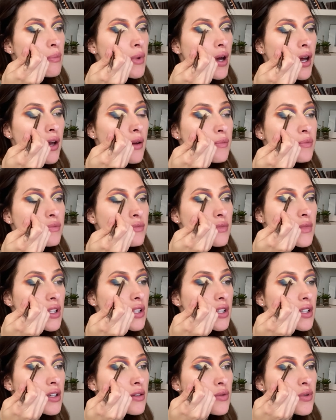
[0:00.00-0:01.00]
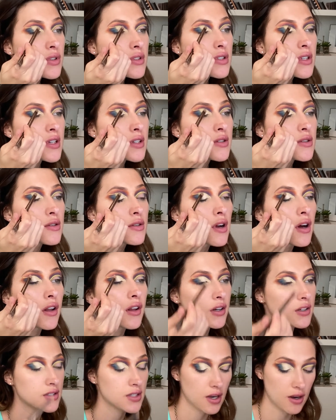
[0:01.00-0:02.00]
but I think it was like
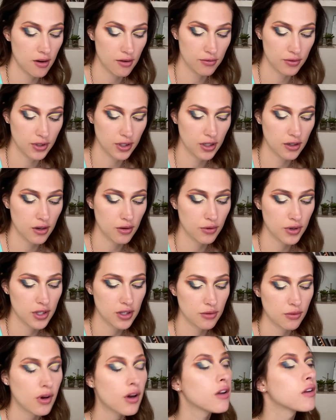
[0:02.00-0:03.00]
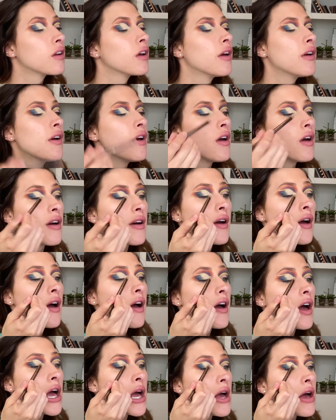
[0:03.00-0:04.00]
$2, so I don't really know what you want
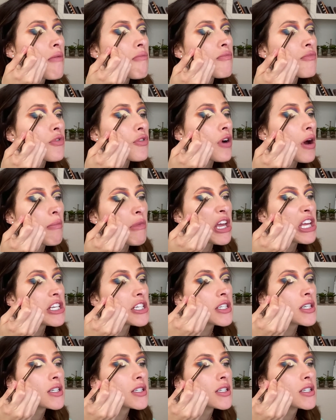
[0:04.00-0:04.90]
from it.